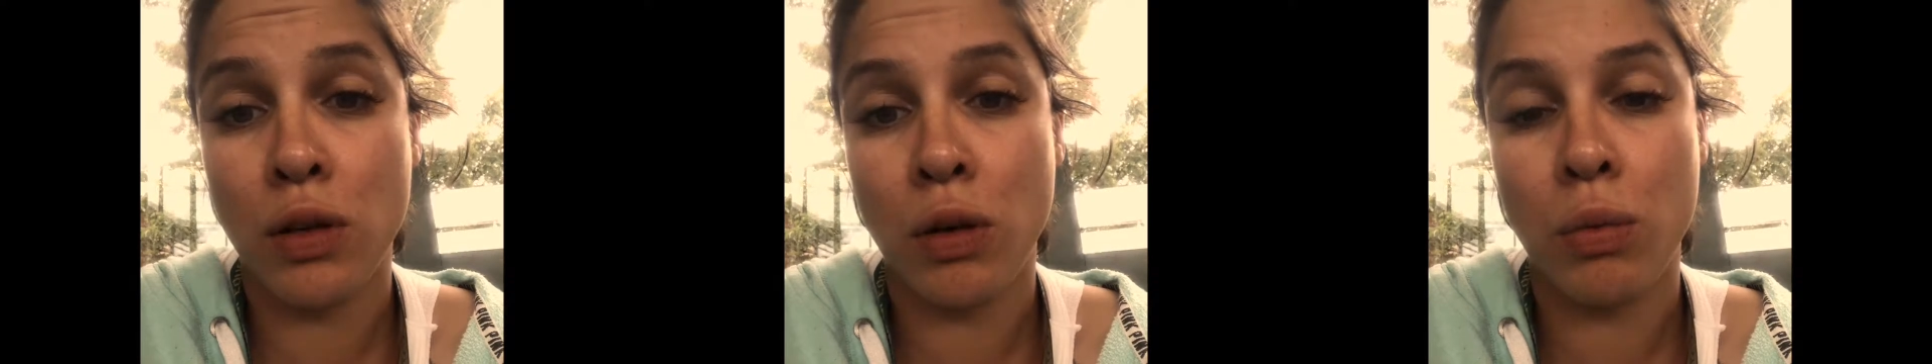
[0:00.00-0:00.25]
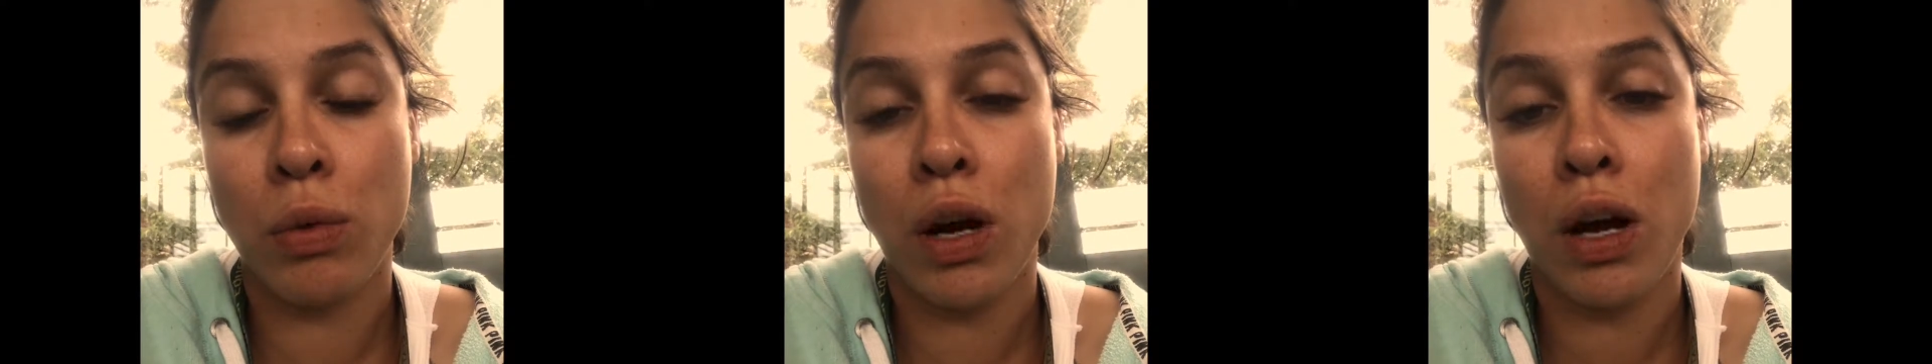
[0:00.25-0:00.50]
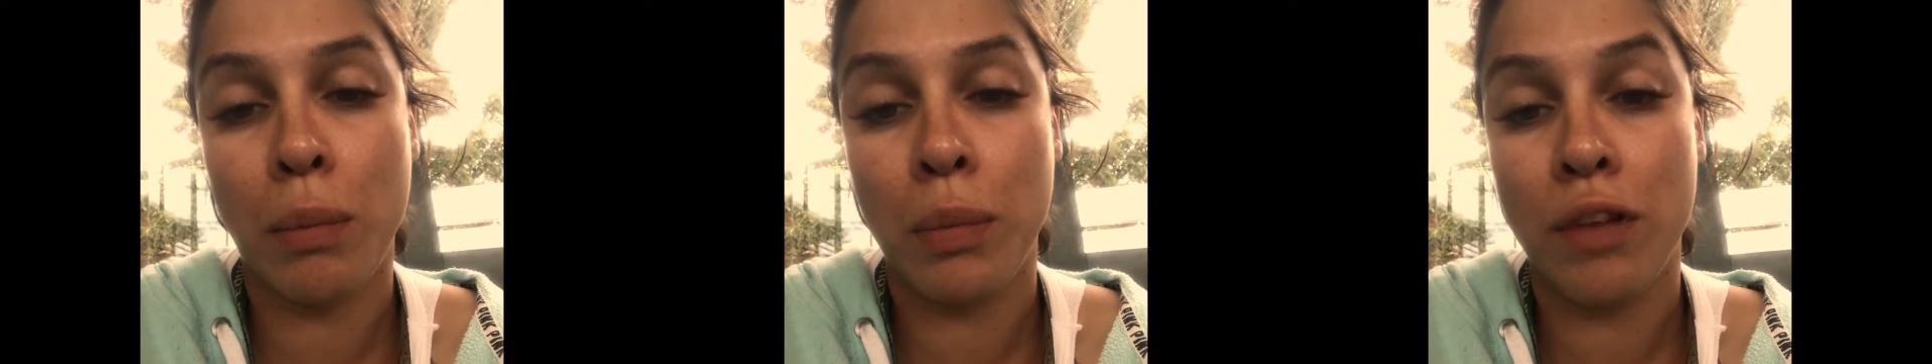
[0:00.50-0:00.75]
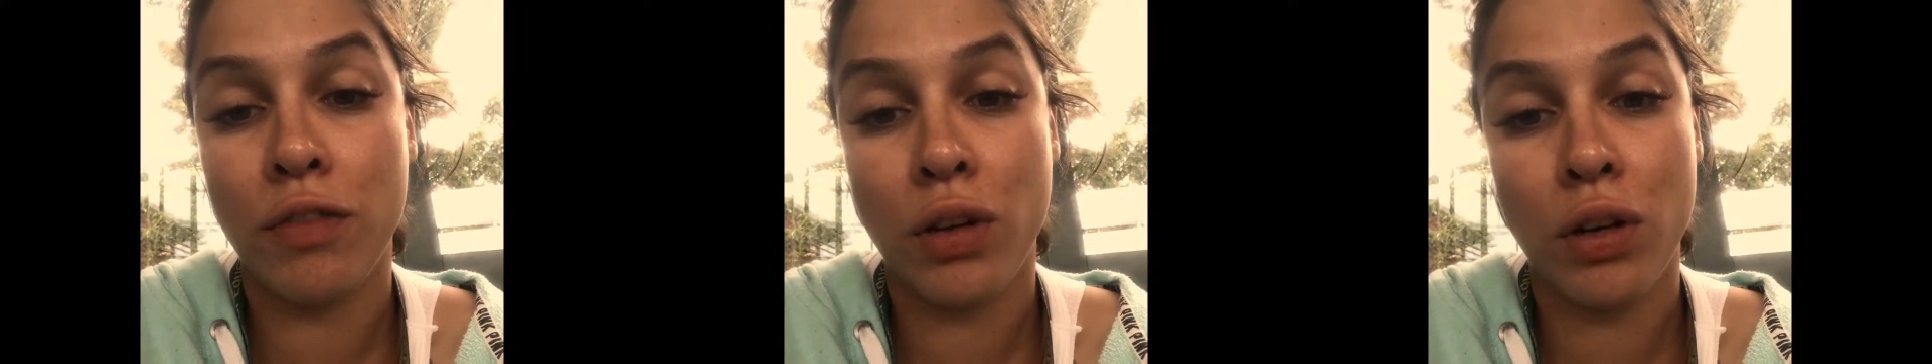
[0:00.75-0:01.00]
So
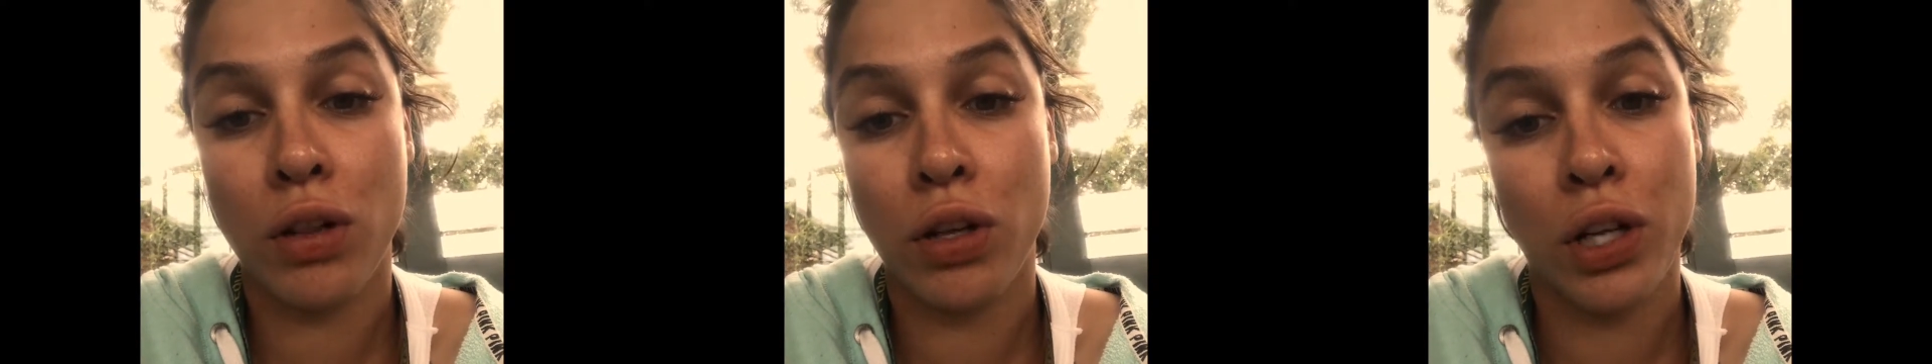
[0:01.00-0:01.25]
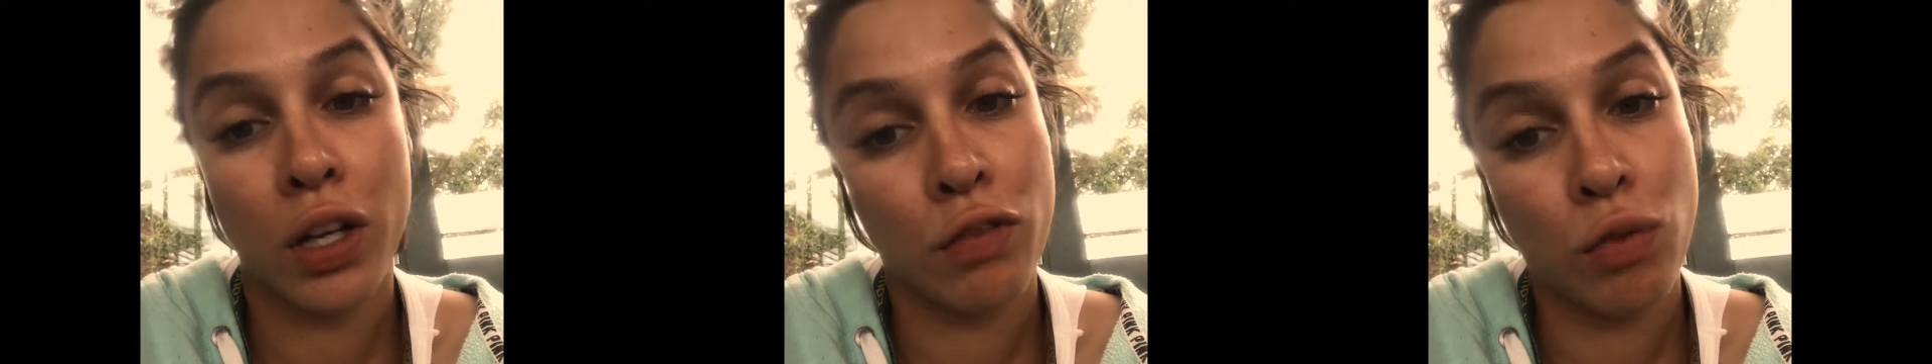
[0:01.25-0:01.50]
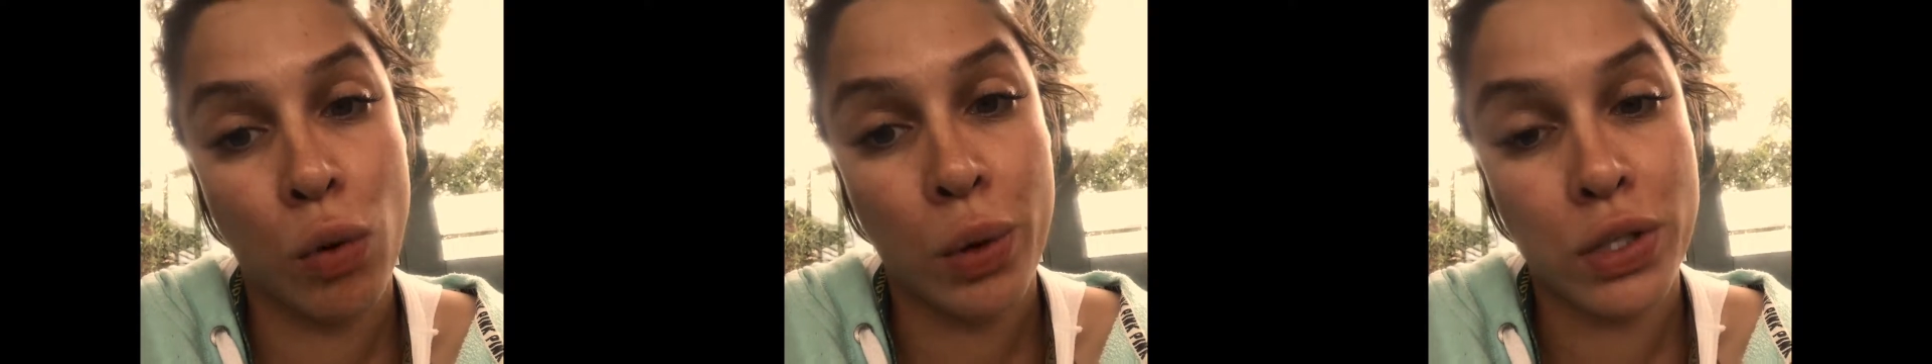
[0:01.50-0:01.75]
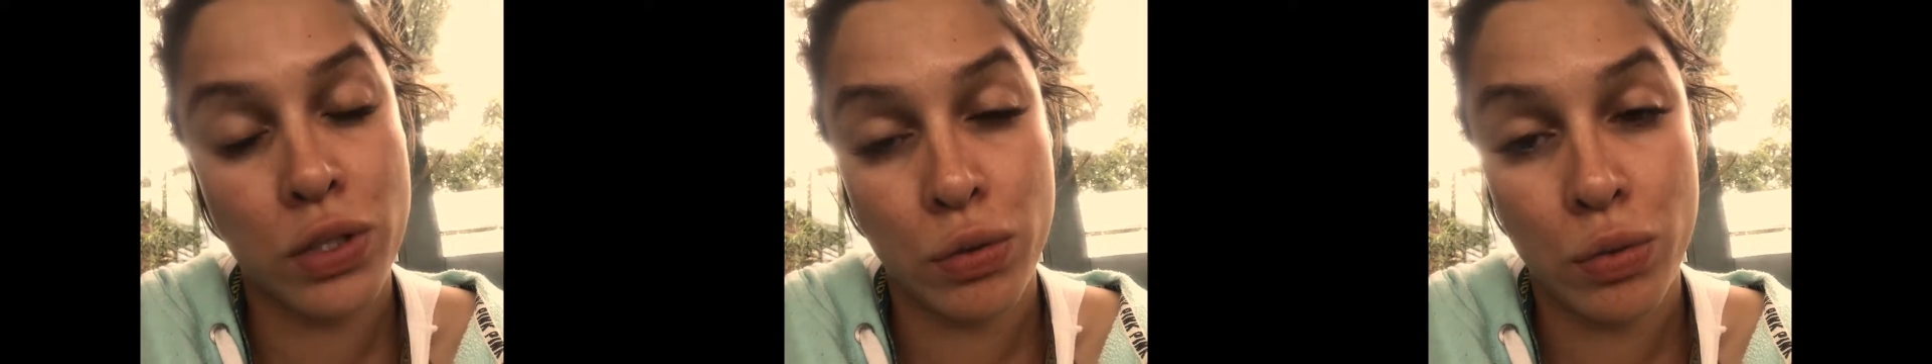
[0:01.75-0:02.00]
if you're looking
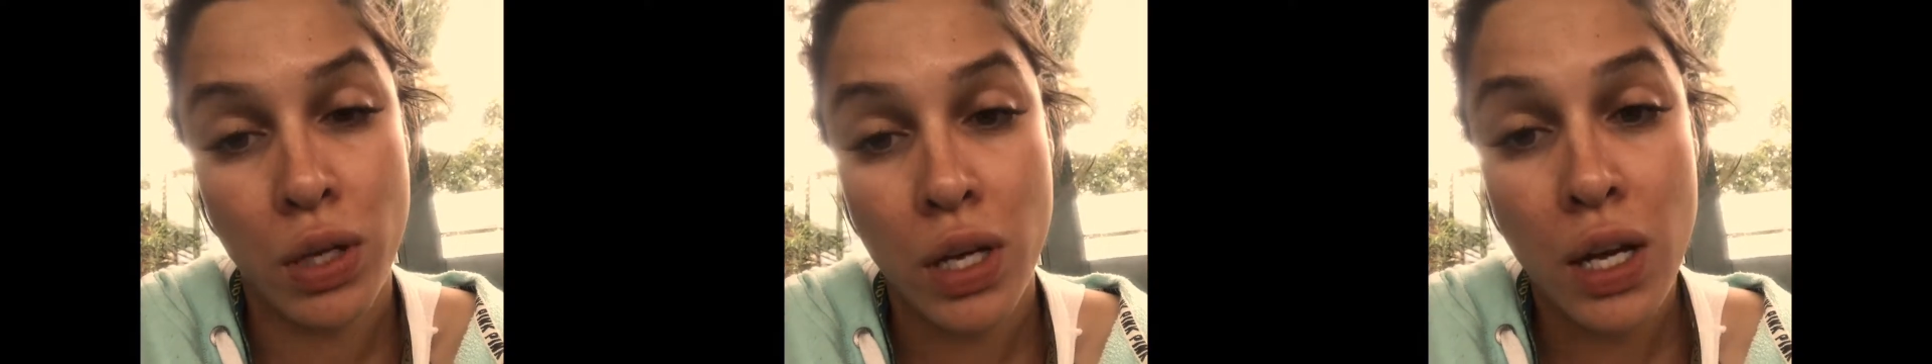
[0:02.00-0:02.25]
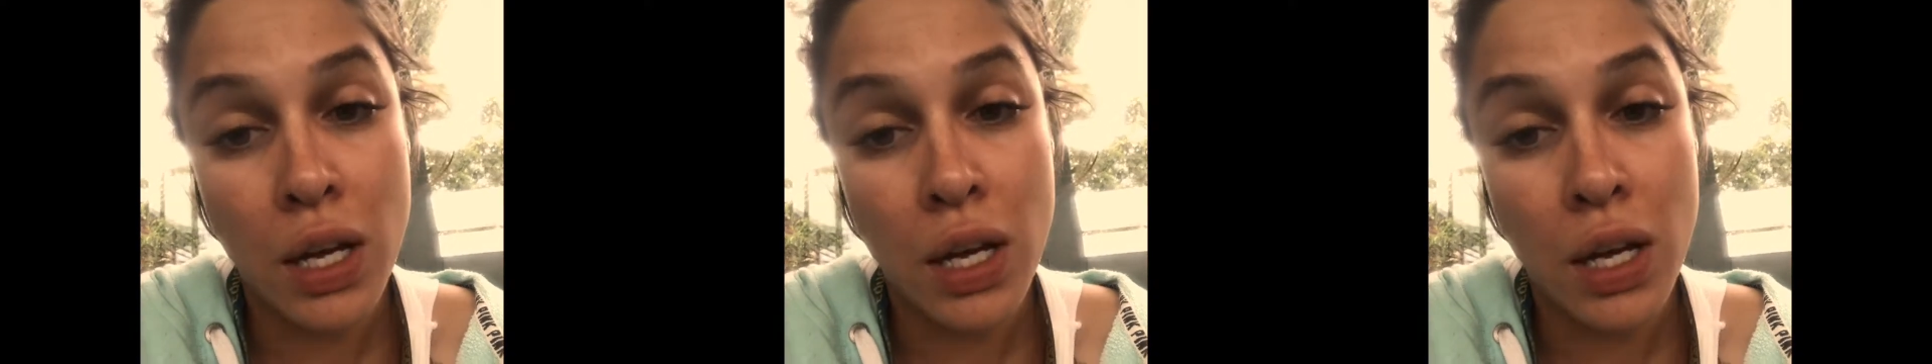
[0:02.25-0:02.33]
forward to